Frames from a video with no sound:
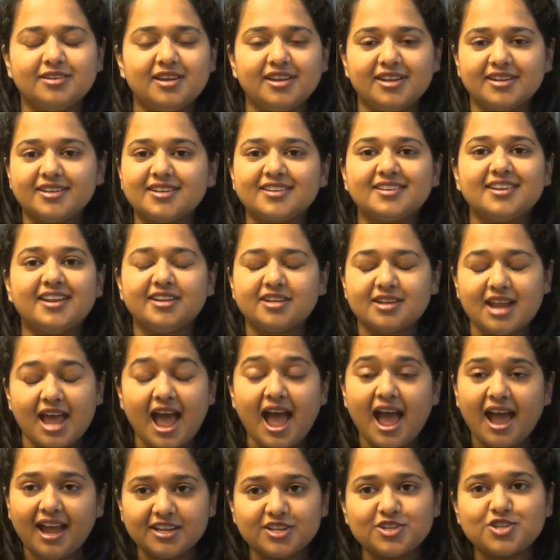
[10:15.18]
it
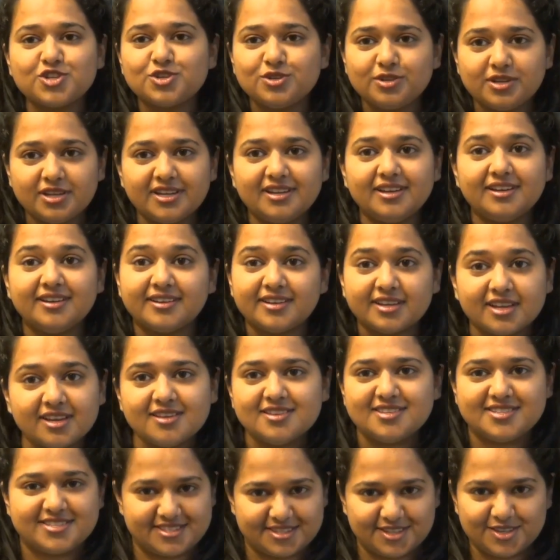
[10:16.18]
actually it
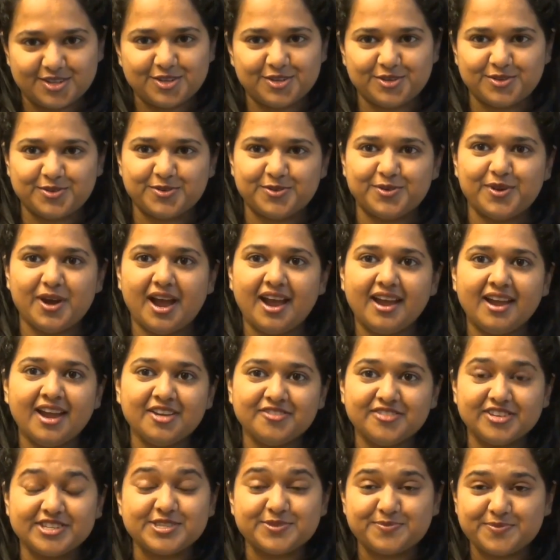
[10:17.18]
is. I
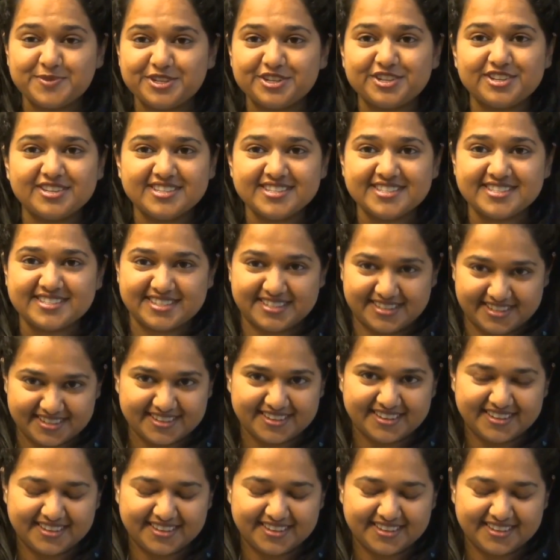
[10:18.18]
have experienced it.